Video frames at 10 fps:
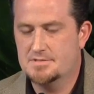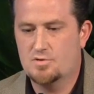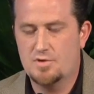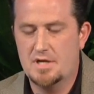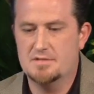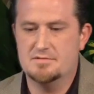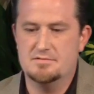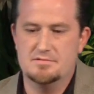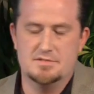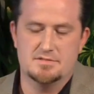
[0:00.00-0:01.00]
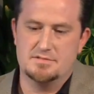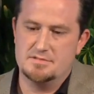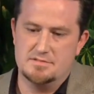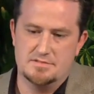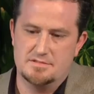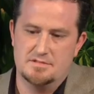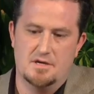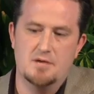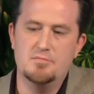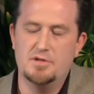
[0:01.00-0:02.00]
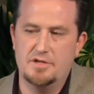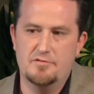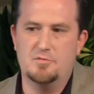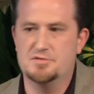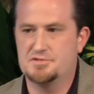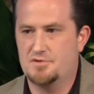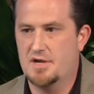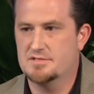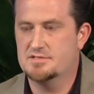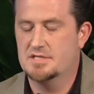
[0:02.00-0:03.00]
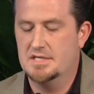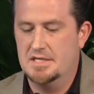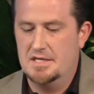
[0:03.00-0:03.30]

created just unbelievable stress.